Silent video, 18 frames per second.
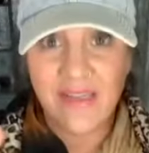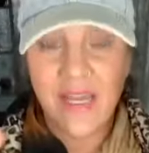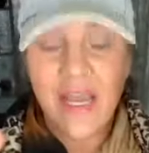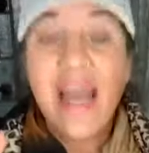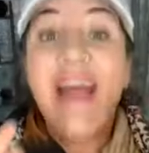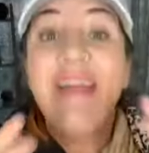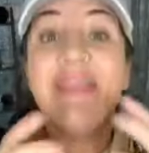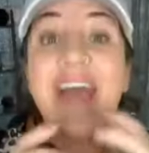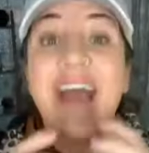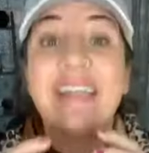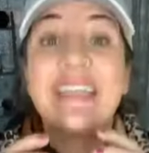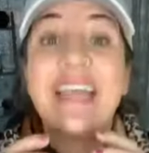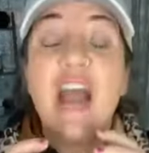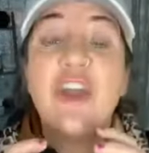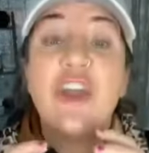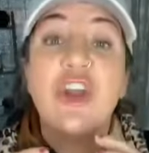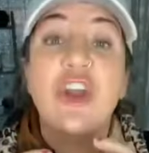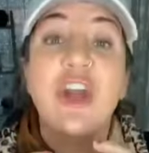That's how you're
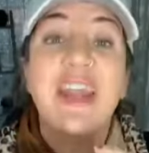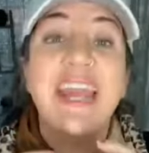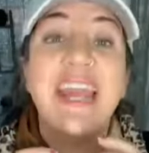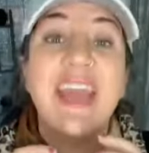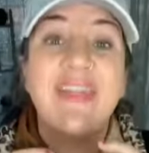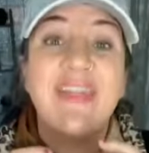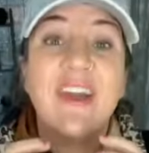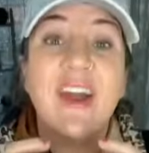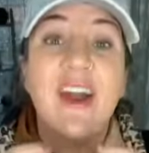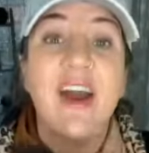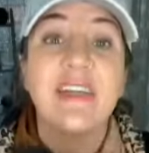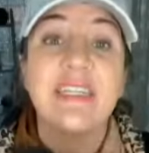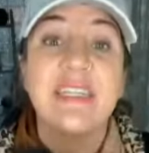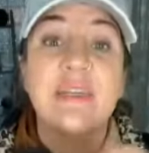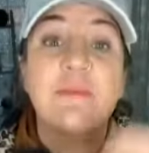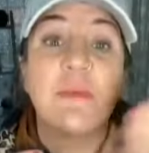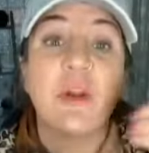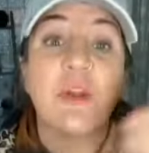going to get the
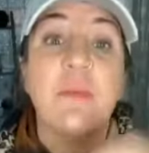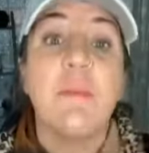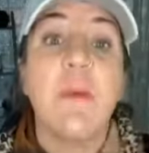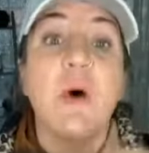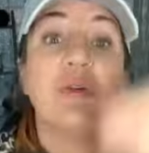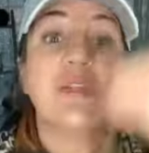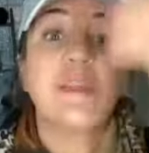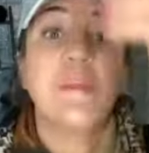customer the most